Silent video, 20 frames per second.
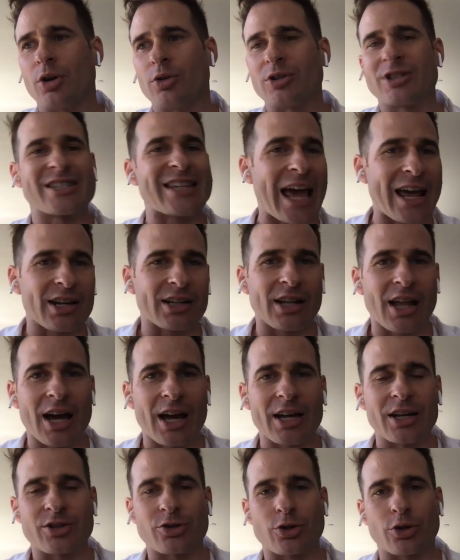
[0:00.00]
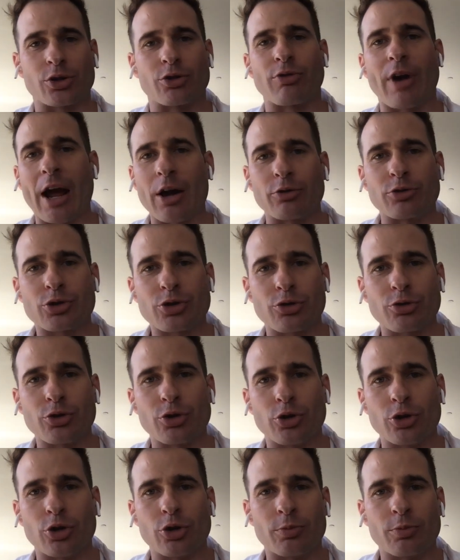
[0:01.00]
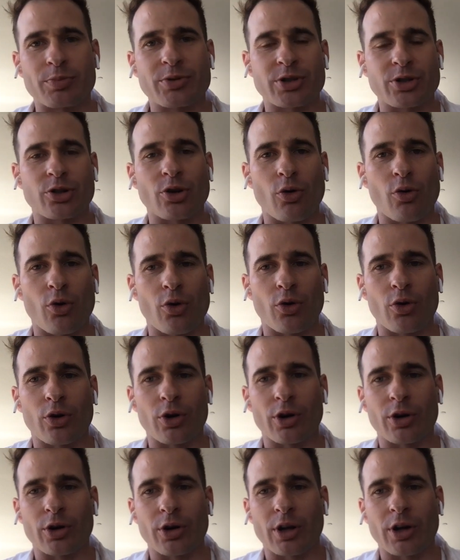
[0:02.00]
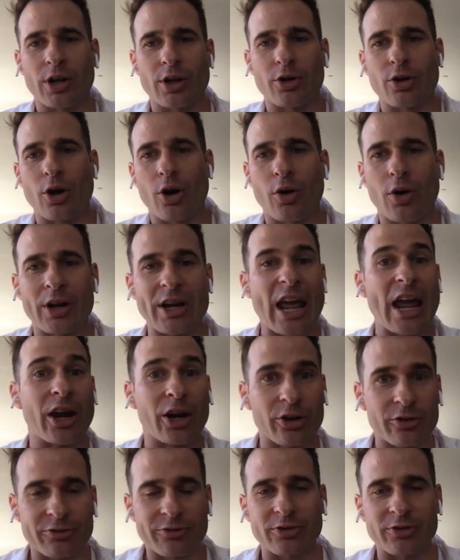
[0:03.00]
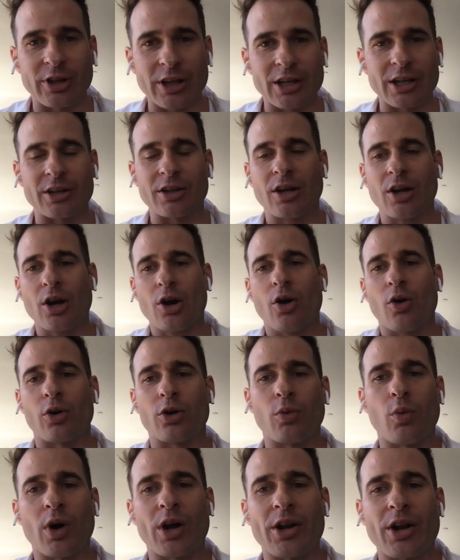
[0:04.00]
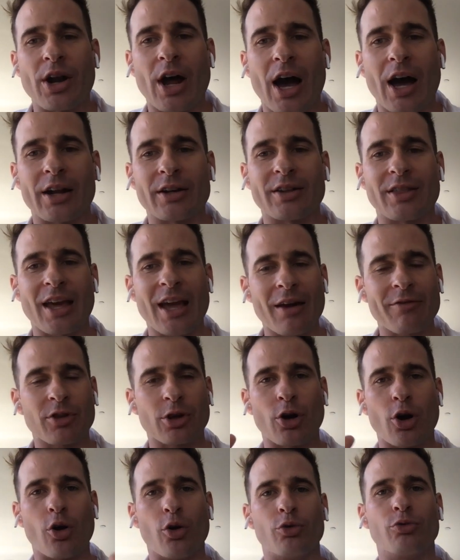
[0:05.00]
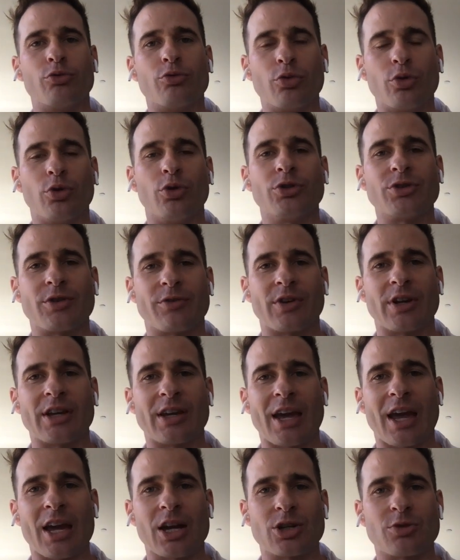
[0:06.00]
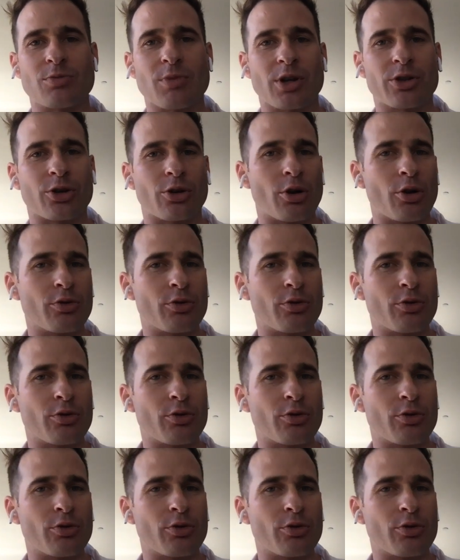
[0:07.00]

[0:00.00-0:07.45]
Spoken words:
satellites or ground troops or, an air fleet or whatnot. They have their own rules of engagement, their